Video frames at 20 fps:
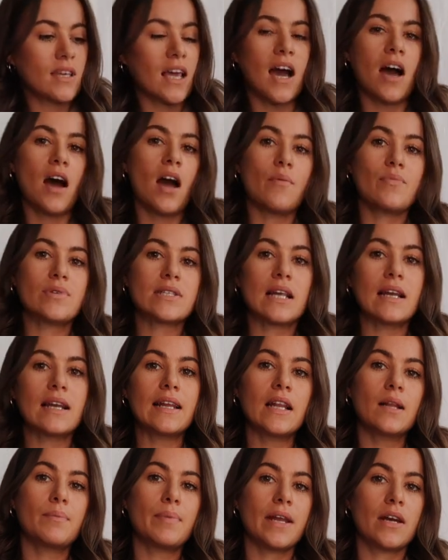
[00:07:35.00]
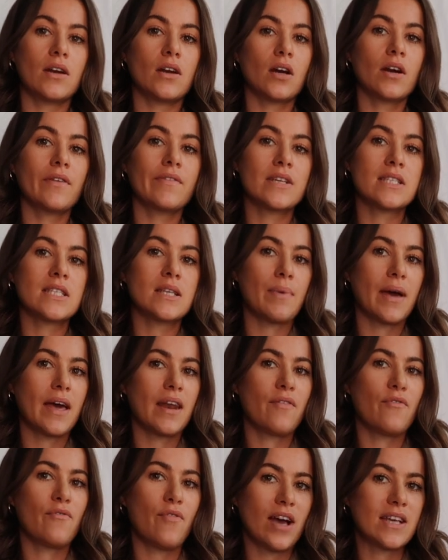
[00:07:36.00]
yeah, I was a little bit nervous about
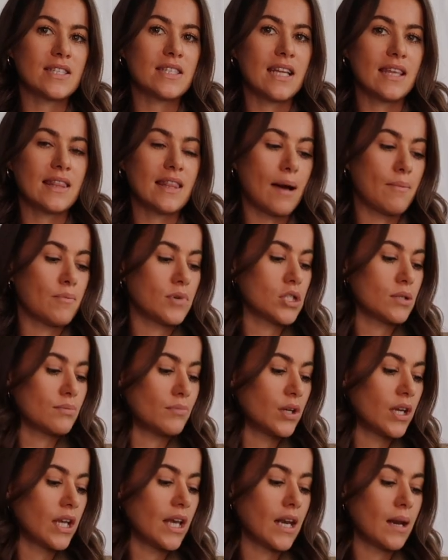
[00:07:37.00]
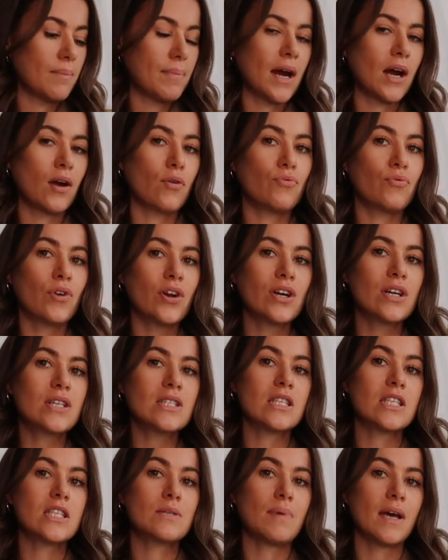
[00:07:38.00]
investing that much money in a pair of
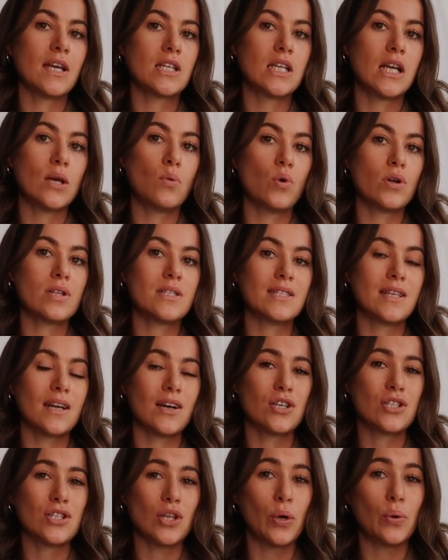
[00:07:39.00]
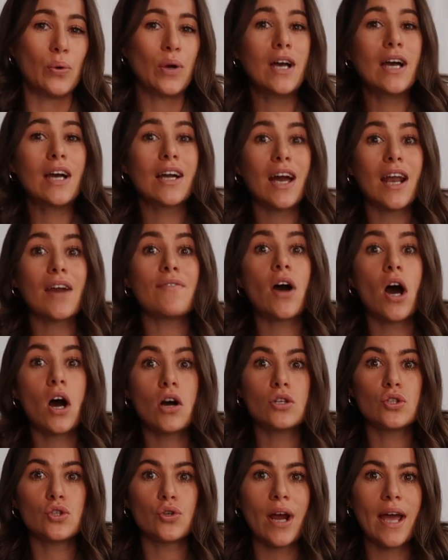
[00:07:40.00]
runners, especially ones that are so kind of
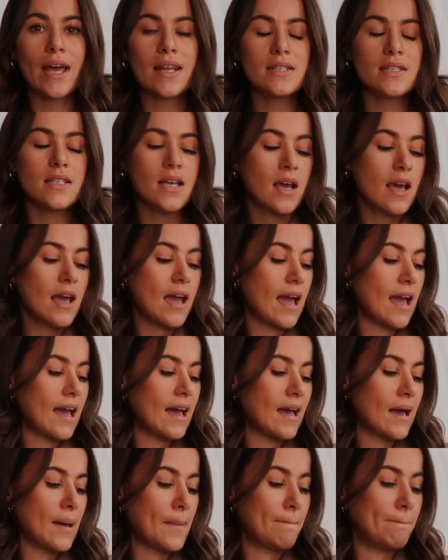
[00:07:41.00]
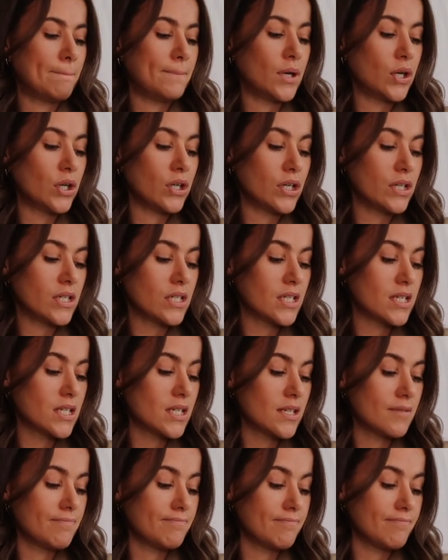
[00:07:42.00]
on trend,
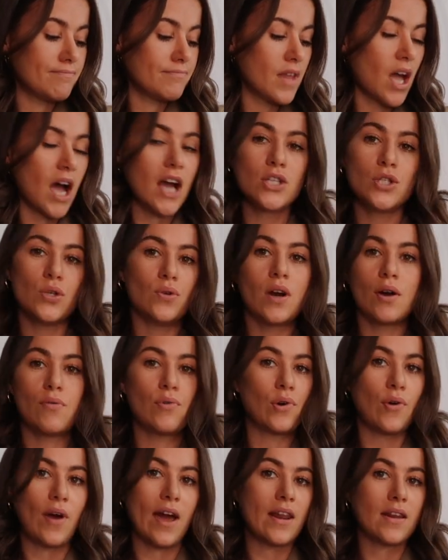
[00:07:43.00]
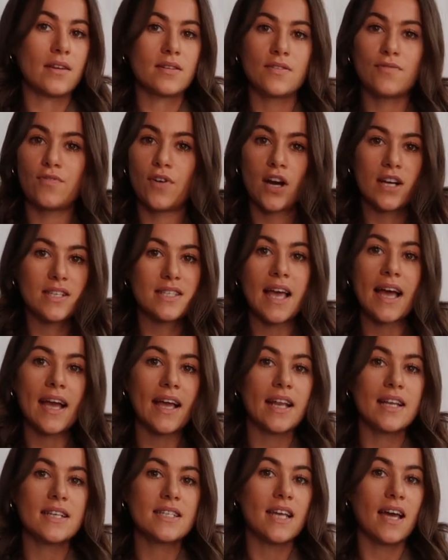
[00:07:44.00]
but I do not regret it for a
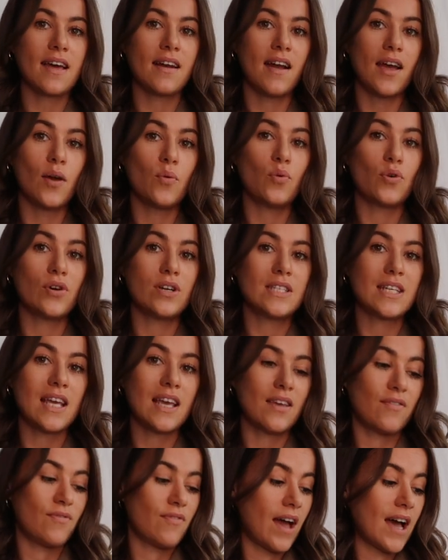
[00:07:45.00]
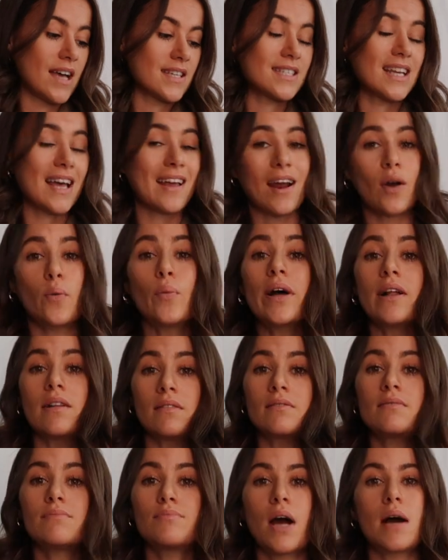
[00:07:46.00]
second, and I would invest, and I will
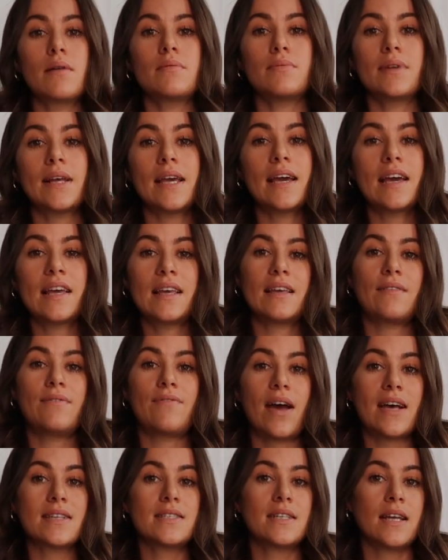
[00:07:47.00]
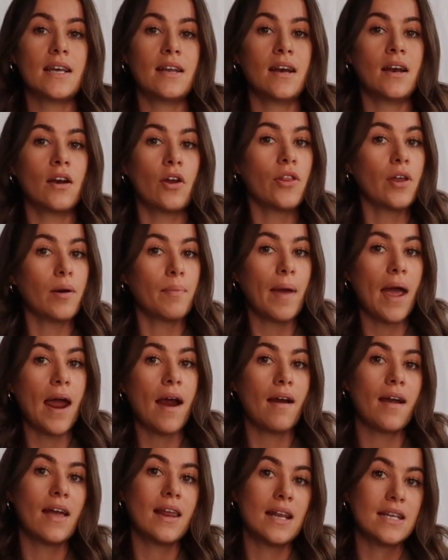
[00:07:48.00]
probably invest in another
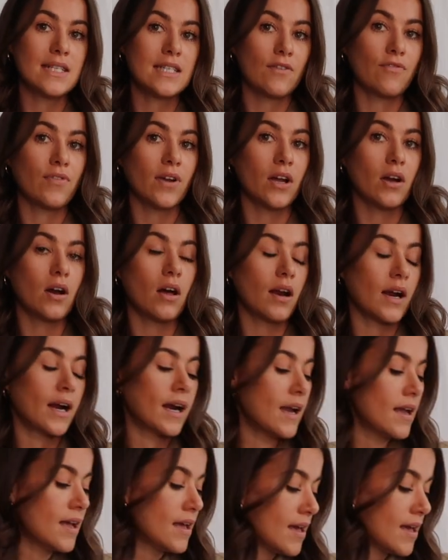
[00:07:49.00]
pair in a different color.